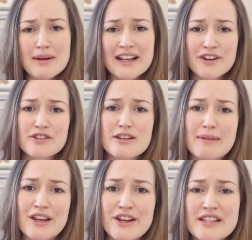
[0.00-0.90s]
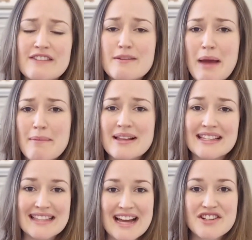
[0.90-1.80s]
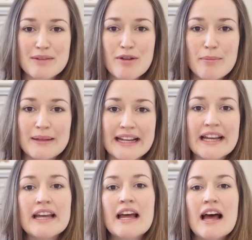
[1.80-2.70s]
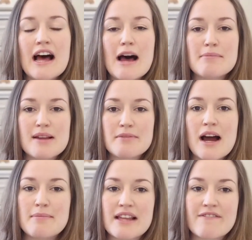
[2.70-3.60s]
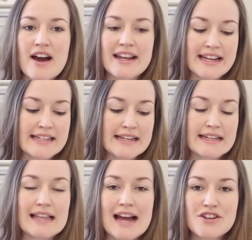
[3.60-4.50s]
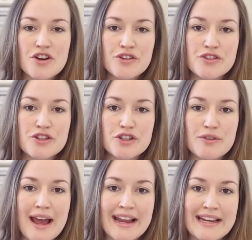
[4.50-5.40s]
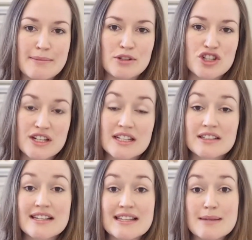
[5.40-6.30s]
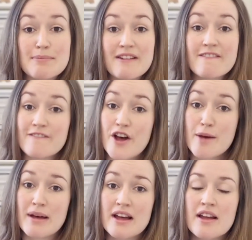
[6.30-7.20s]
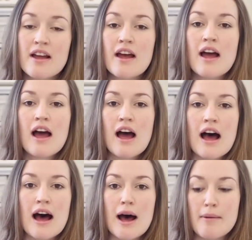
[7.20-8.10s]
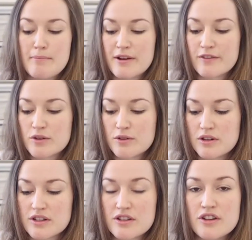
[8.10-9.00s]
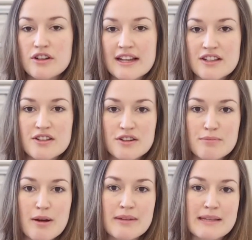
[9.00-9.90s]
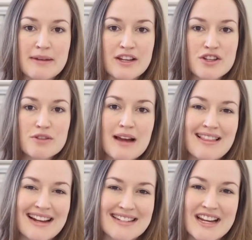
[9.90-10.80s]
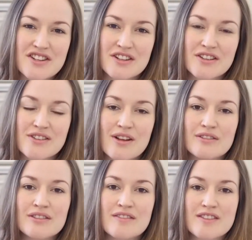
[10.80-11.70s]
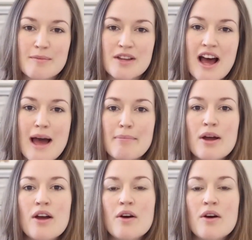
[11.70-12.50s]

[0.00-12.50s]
But it can also be used if the baby isn't latching properly. Sometimes they find it easier to latch onto a nipple shield because it's a bit firmer. But of course you need to probably speak to a lactation consultant of some type,